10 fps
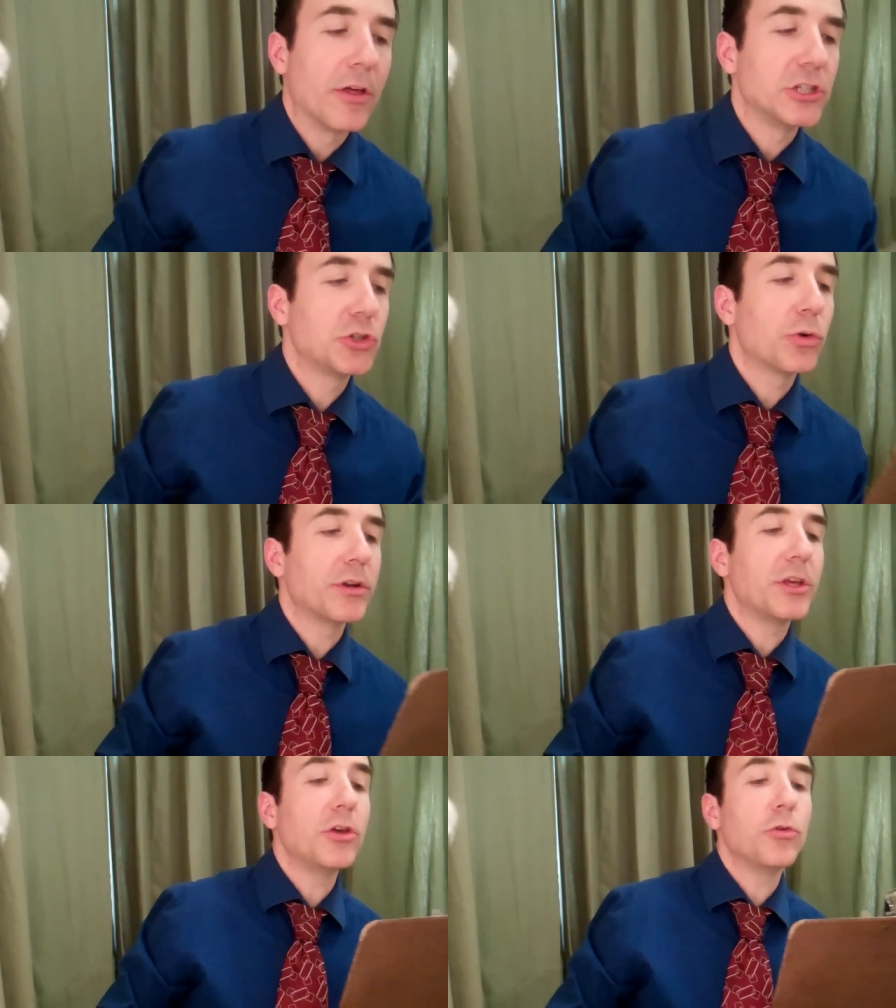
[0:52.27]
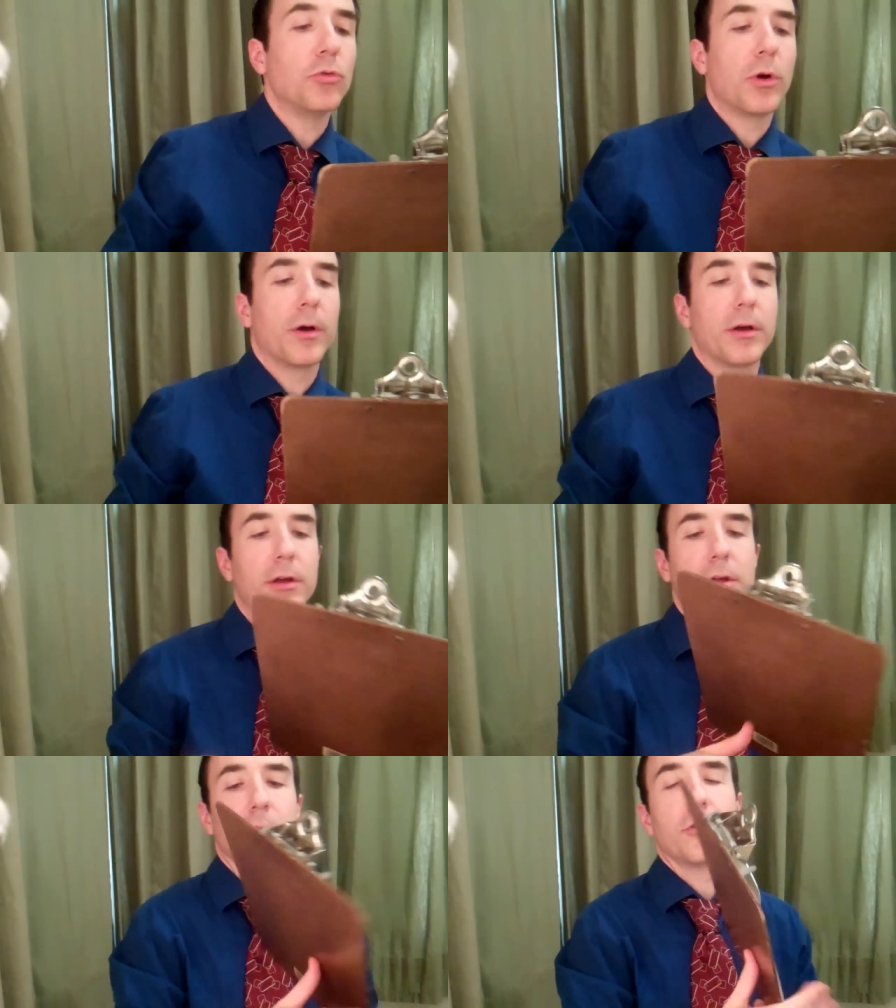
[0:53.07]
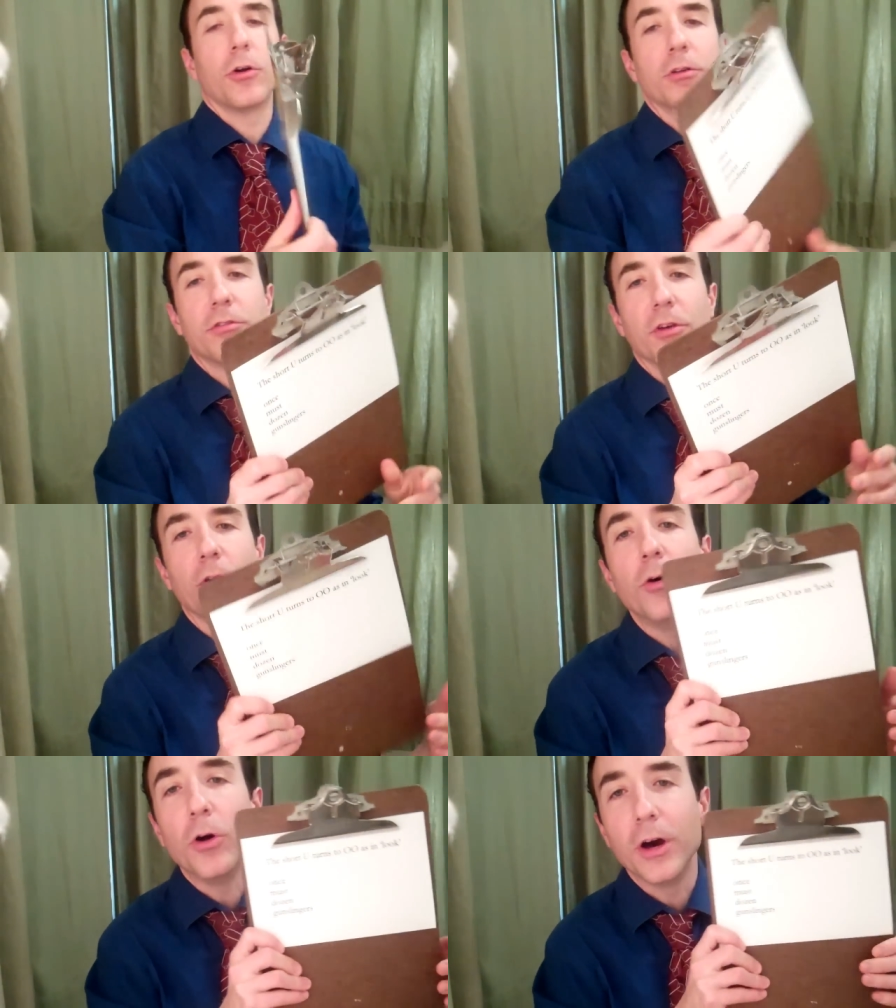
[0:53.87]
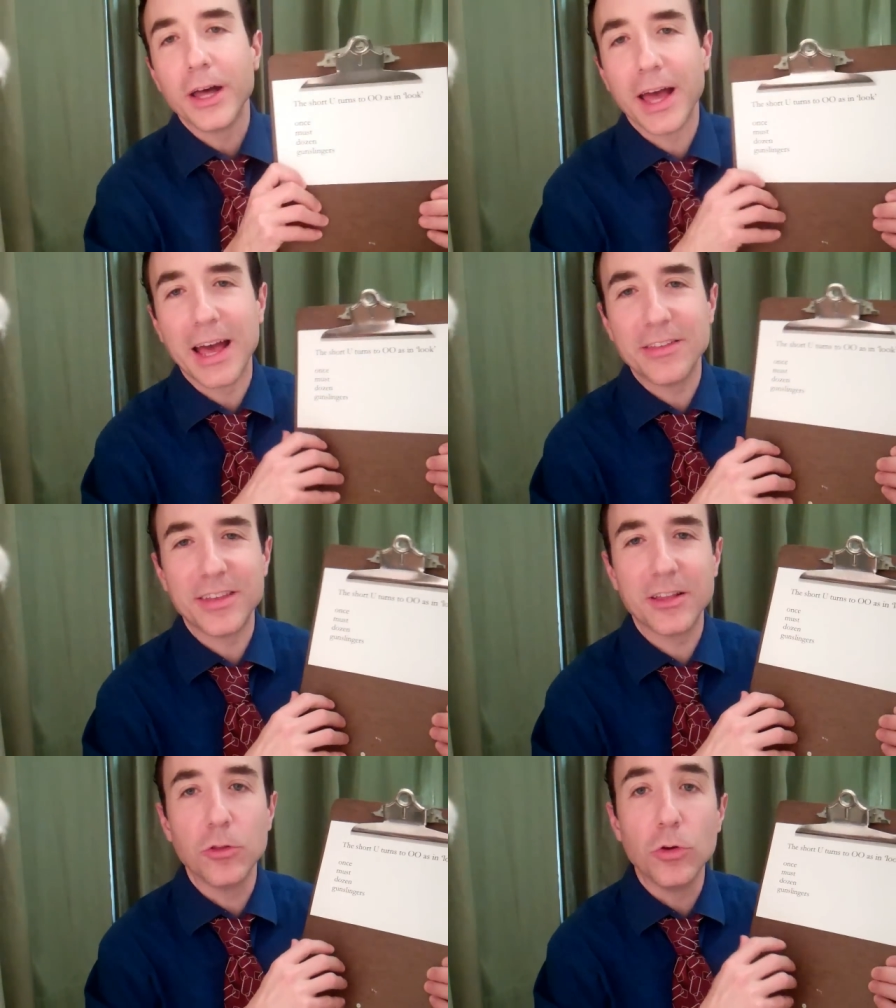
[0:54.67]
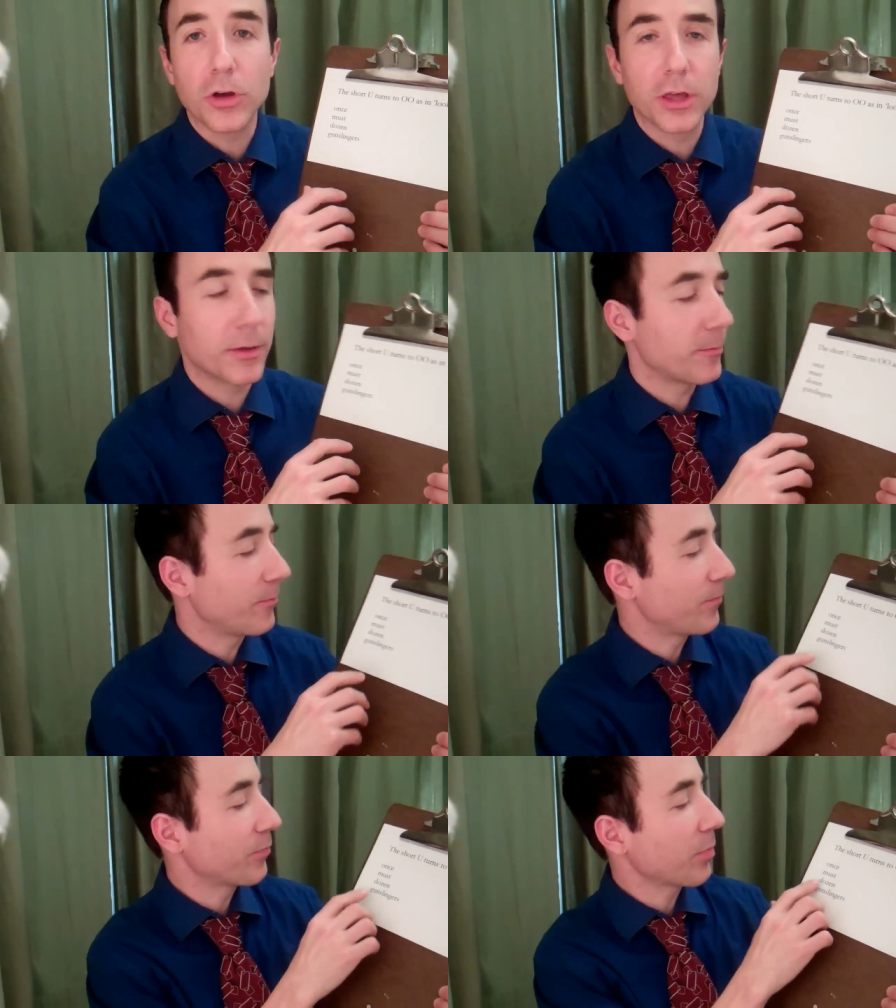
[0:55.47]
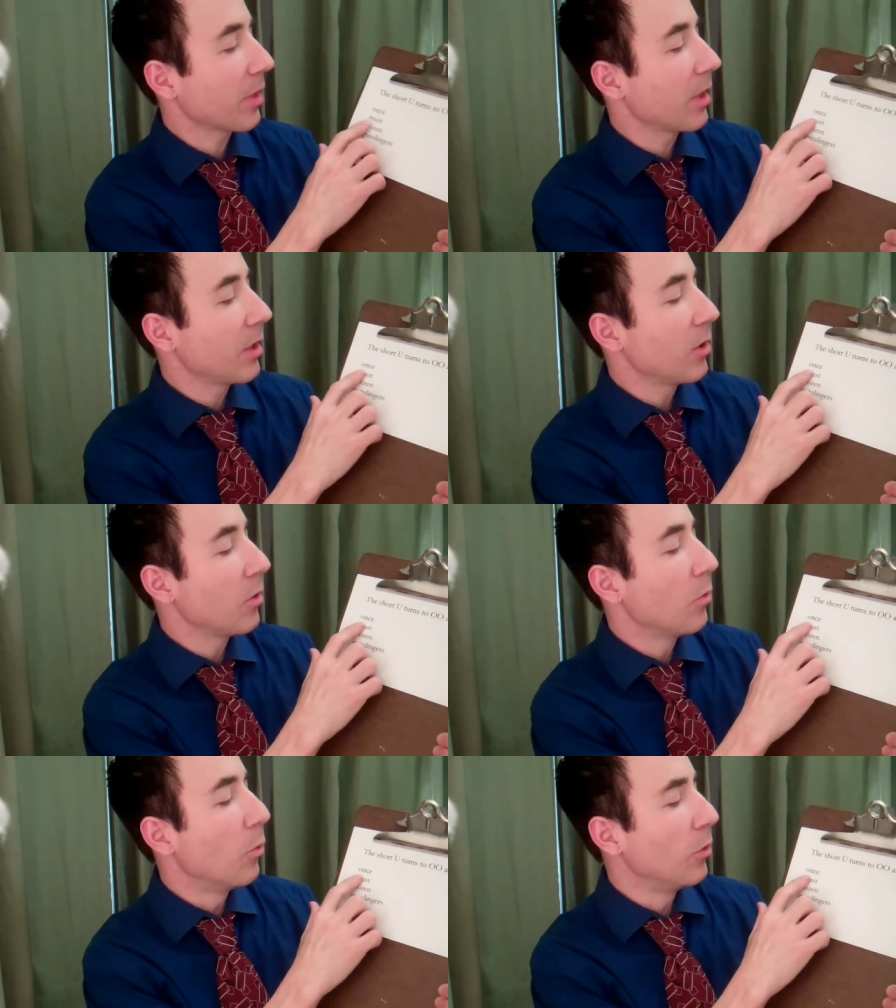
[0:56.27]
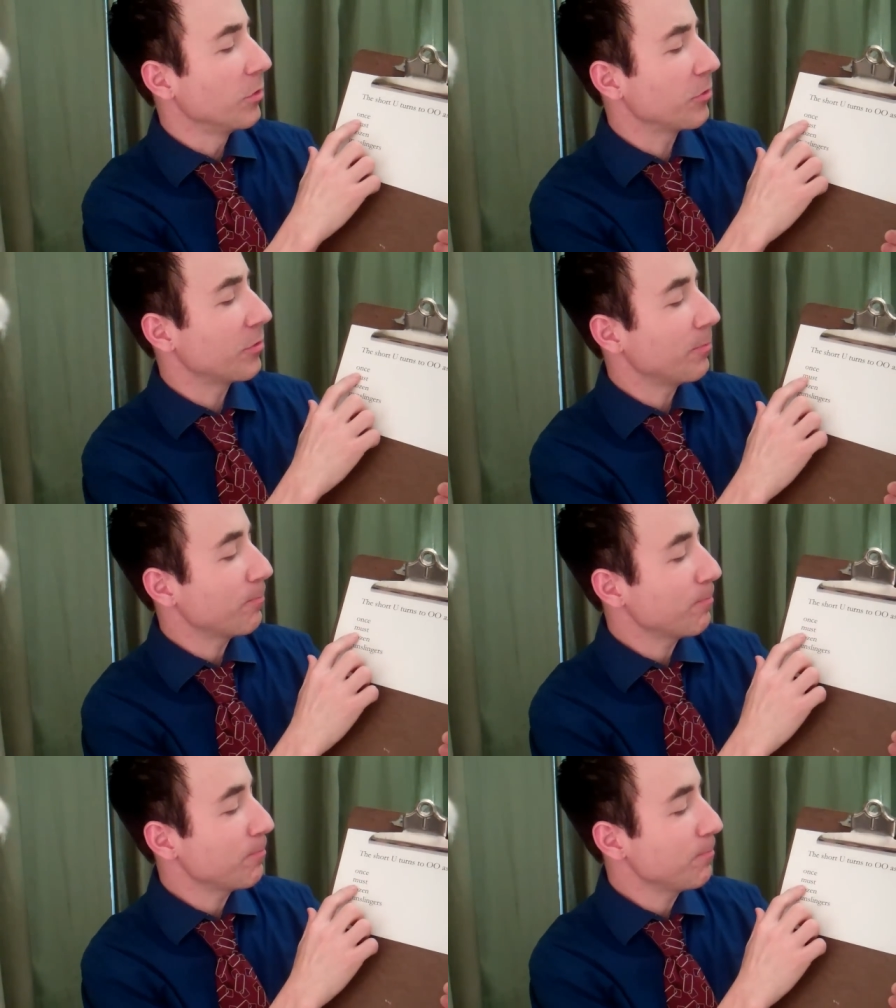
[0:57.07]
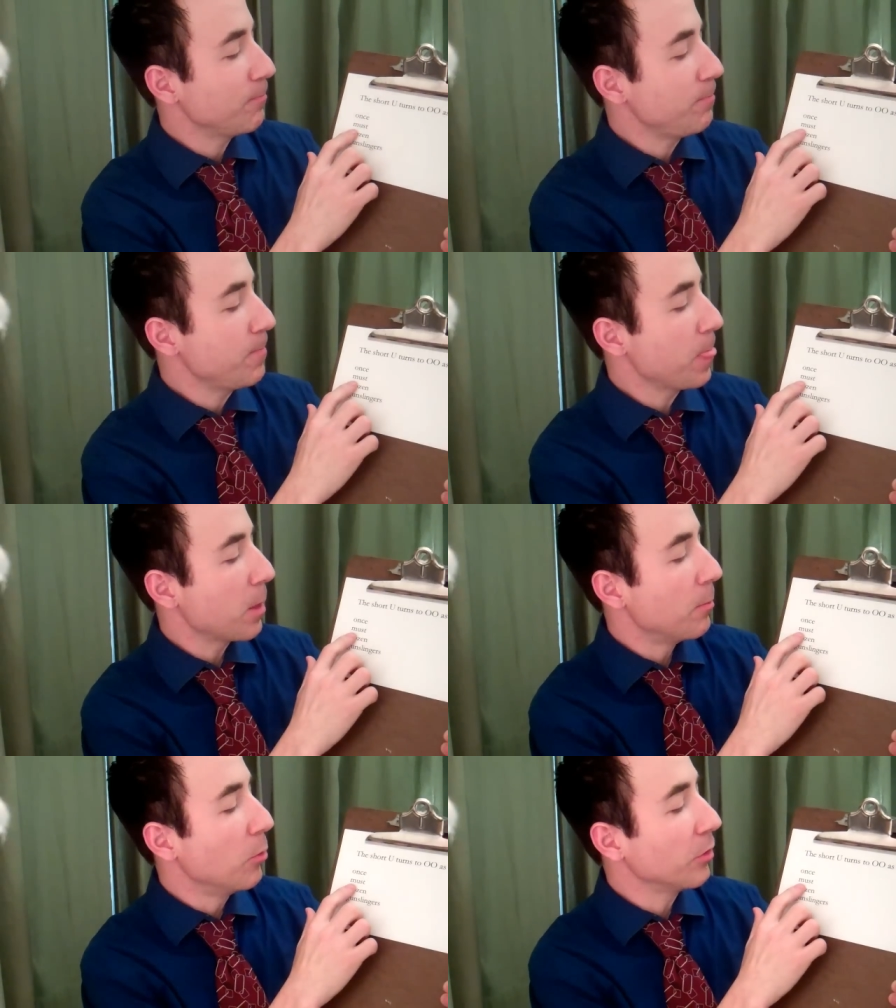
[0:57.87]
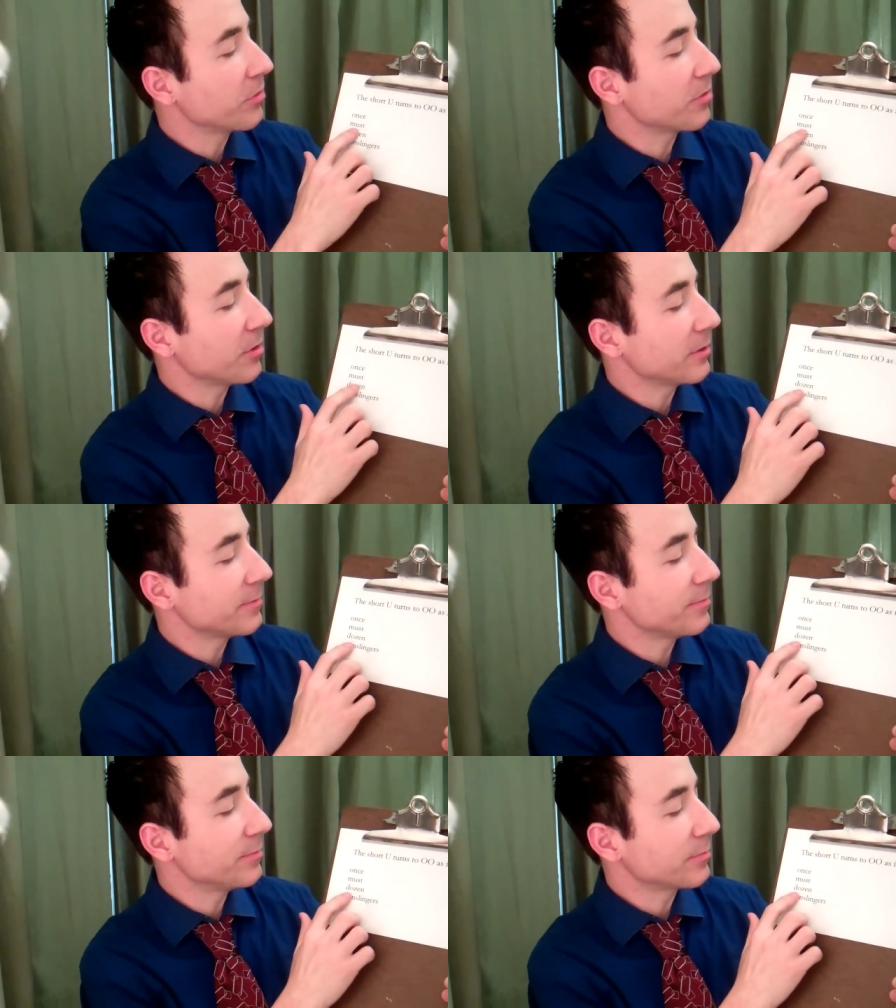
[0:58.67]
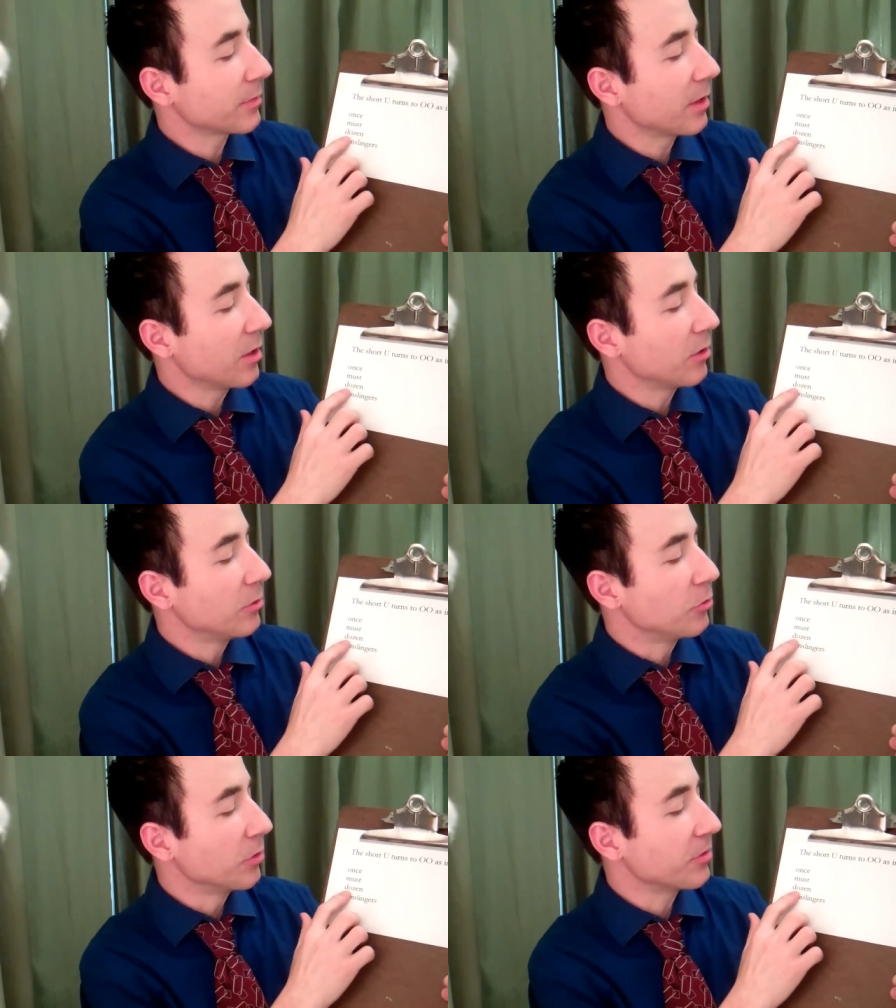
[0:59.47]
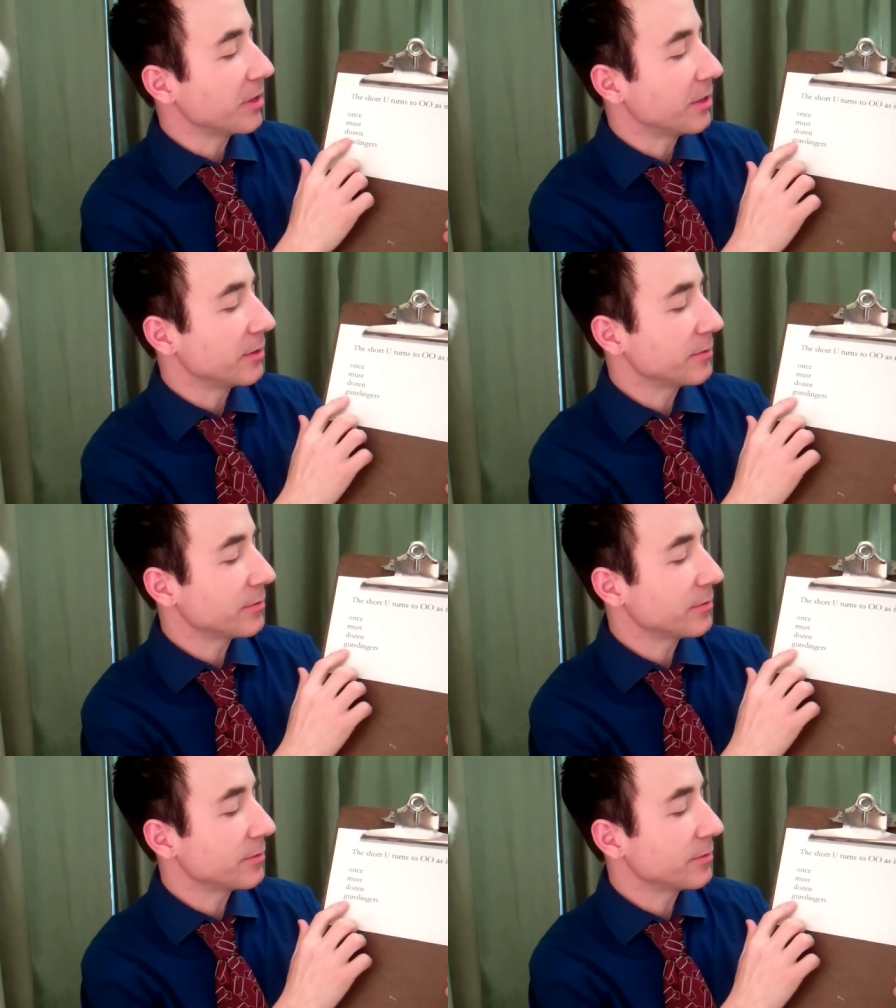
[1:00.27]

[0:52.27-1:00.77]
The short U turns to U as in look, once, most, dozen,